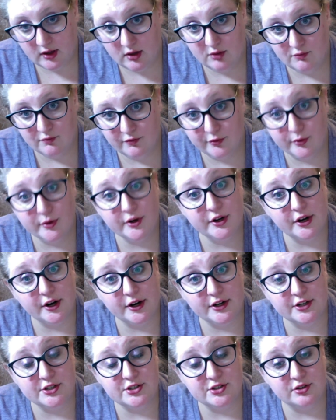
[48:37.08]
for
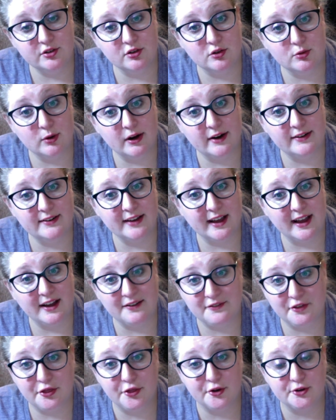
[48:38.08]
yardage, you're required to have
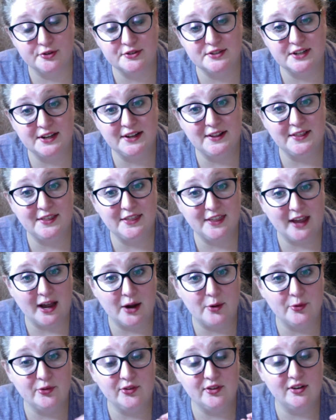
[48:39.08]

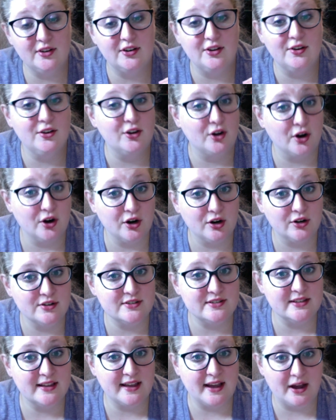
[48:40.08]
13,000
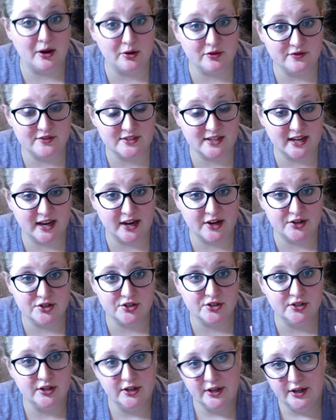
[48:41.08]
yards out of
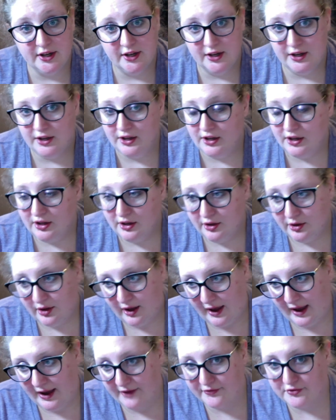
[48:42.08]
stash
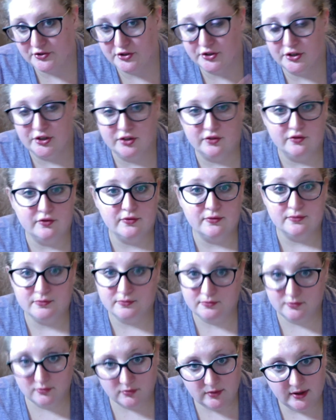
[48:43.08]
after you've
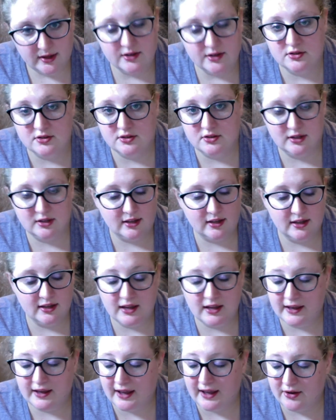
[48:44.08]

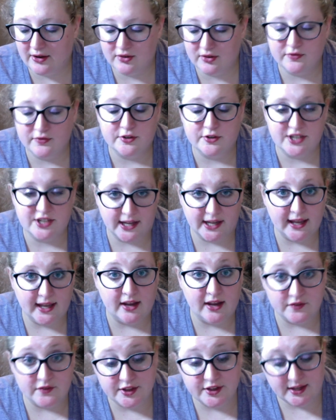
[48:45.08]
accounted for taking
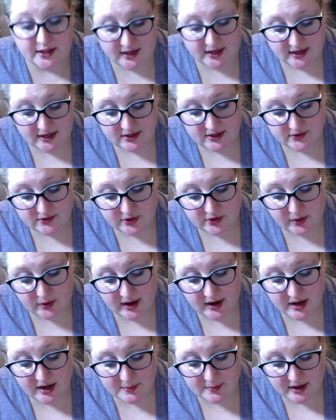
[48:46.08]
everything in. So
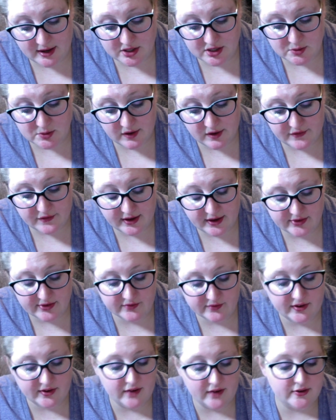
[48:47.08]
I am at
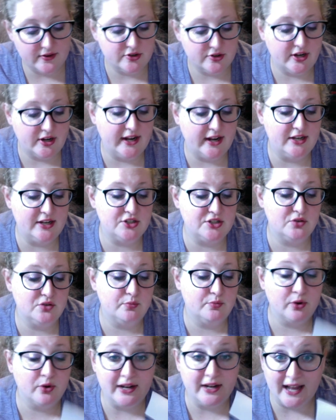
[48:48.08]

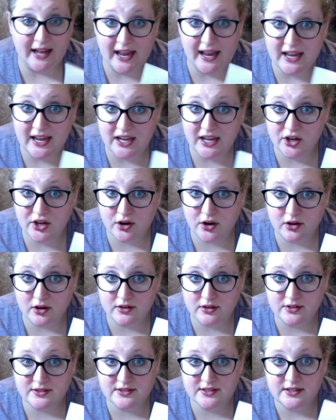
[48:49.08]
12,582.8
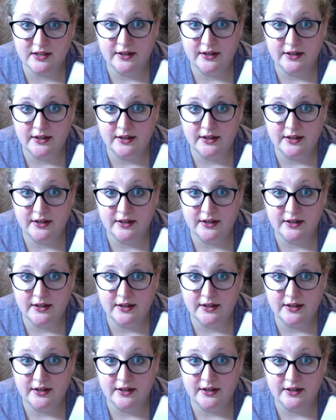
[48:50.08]
yards